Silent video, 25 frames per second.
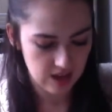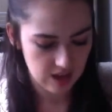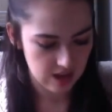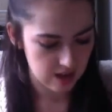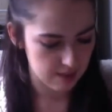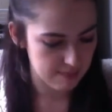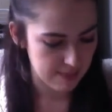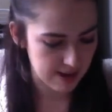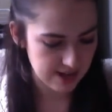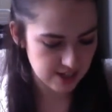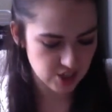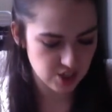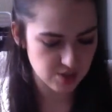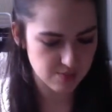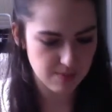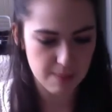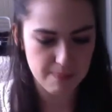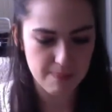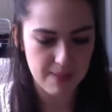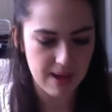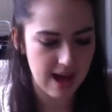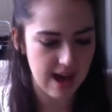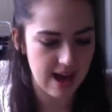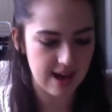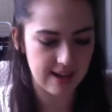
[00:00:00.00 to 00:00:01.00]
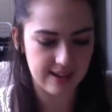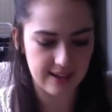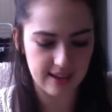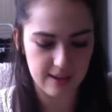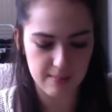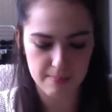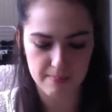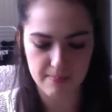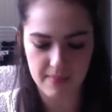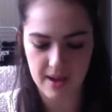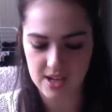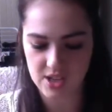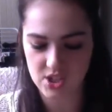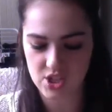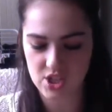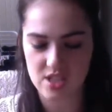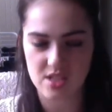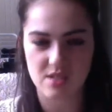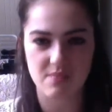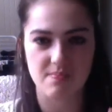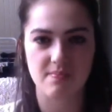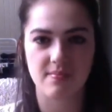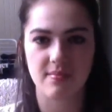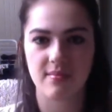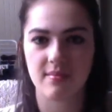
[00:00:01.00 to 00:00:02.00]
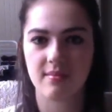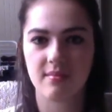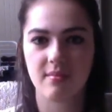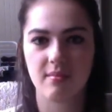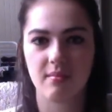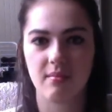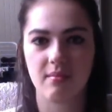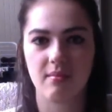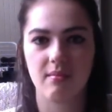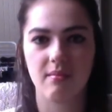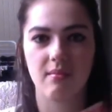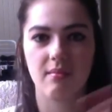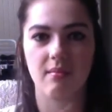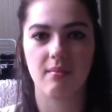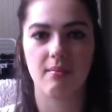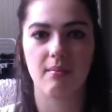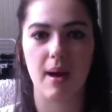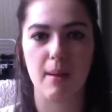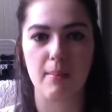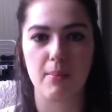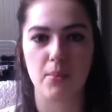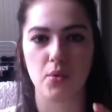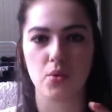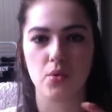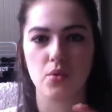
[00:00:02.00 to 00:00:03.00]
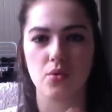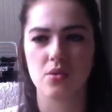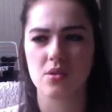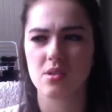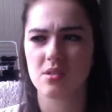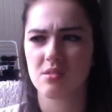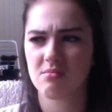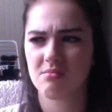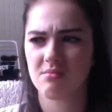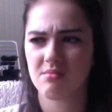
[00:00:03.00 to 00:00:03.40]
it matches my bag, it matches my mood.